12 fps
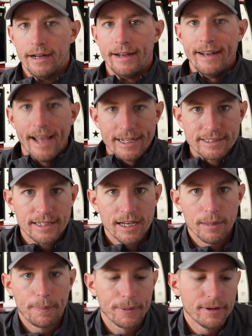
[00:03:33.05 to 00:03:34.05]
next
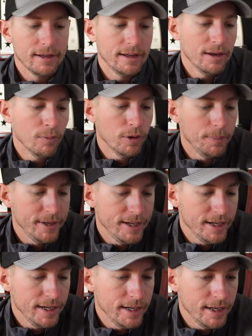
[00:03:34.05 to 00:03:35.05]
up would
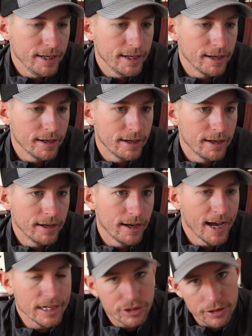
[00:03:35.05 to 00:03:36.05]
be,
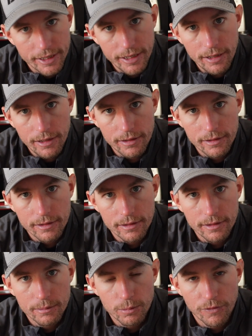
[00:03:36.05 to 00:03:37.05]
actually,
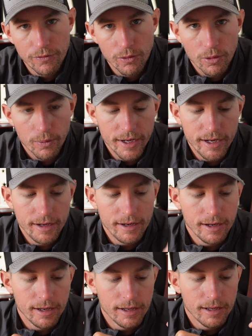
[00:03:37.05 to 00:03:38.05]
if we're
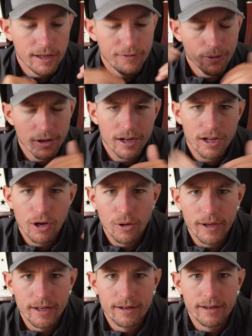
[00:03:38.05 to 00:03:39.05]
going to go
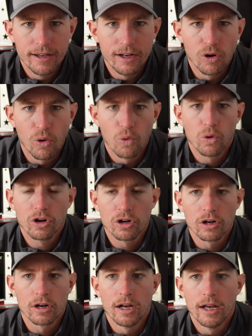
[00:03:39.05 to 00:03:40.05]
in
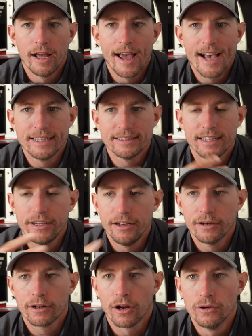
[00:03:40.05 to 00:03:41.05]
order as the
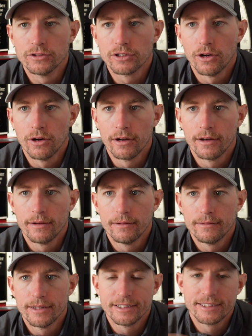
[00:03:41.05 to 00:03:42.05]
year goes on,
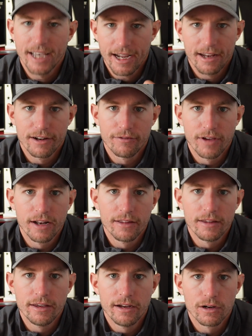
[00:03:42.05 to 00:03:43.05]
the second event of
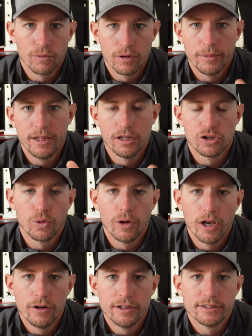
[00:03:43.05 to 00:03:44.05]
the year will be the
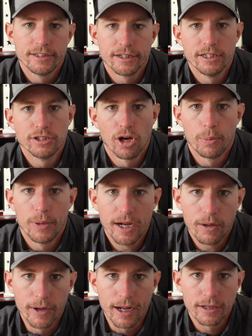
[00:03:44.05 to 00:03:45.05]
Toyota Series on
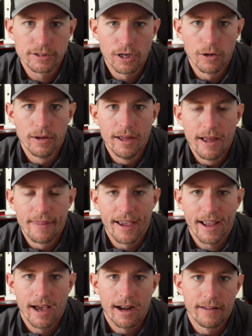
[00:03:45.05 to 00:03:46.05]
Pickwick. So
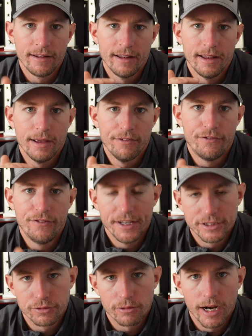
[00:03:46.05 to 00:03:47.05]
that kind of
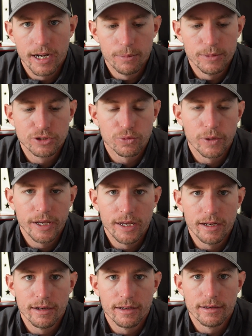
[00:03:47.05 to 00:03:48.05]
fits right in
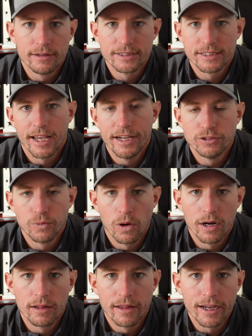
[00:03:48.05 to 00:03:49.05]
between stage
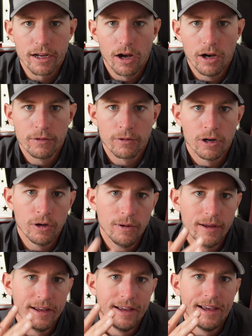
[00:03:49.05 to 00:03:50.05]
one at Lake Conroe
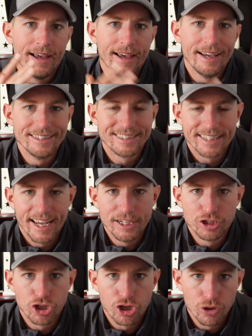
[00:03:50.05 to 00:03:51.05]
and
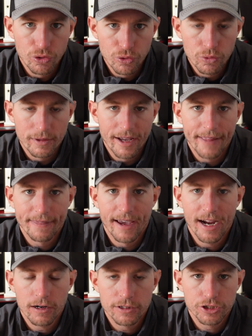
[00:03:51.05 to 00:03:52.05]
stage 2 at the
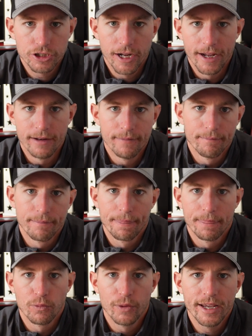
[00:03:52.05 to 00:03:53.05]
Harris Chain.
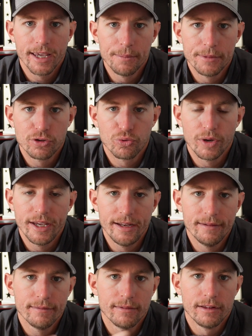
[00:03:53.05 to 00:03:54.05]
The week in
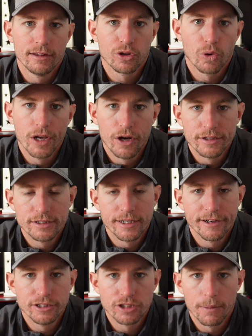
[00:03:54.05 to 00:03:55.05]
between Toyota
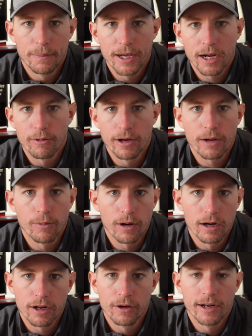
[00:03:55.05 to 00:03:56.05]
Series on Pickwick, we're
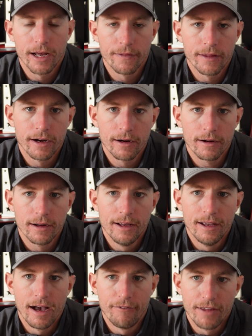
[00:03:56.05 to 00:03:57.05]
going to go down there.
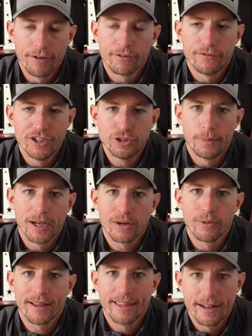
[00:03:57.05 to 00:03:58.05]
I've never fished
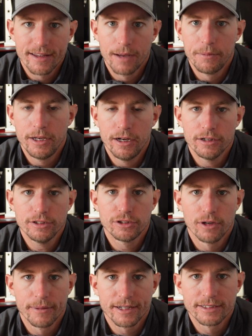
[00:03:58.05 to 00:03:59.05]
Pickwick that time of year,
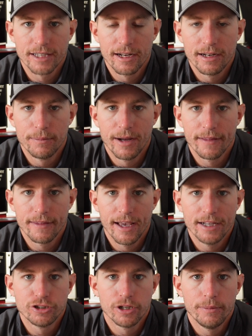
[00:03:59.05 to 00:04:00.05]
so I'm excited about
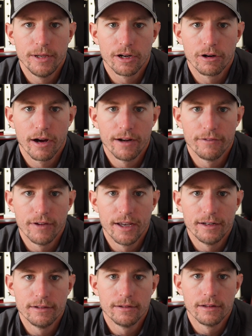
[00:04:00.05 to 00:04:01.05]
that. Should be a great
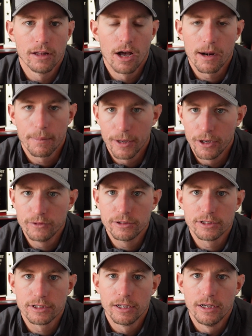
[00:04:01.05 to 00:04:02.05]
event. A lot of
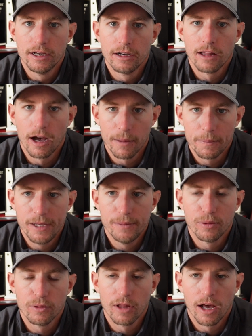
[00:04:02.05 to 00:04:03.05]
boats, a lot of
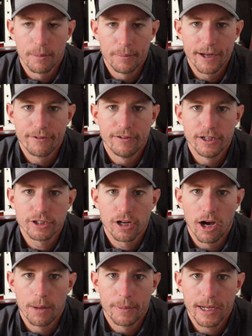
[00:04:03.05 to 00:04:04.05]
people, a lot of big fish
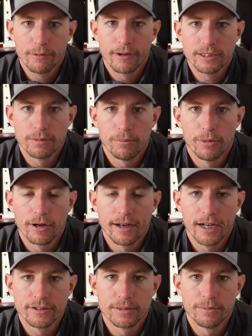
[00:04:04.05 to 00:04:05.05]
caught. Pickwick's been putting
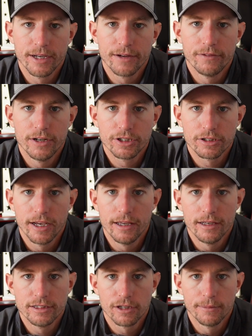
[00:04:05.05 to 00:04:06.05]
out some big fish
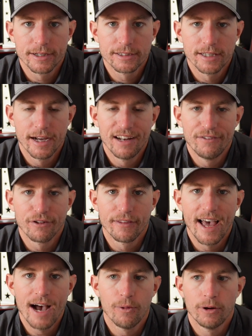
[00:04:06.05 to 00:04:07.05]
lately, so I'm excited for
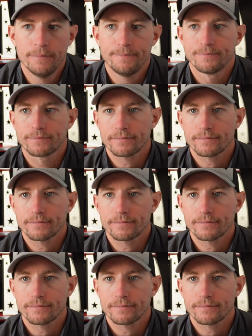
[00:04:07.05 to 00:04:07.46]
that one.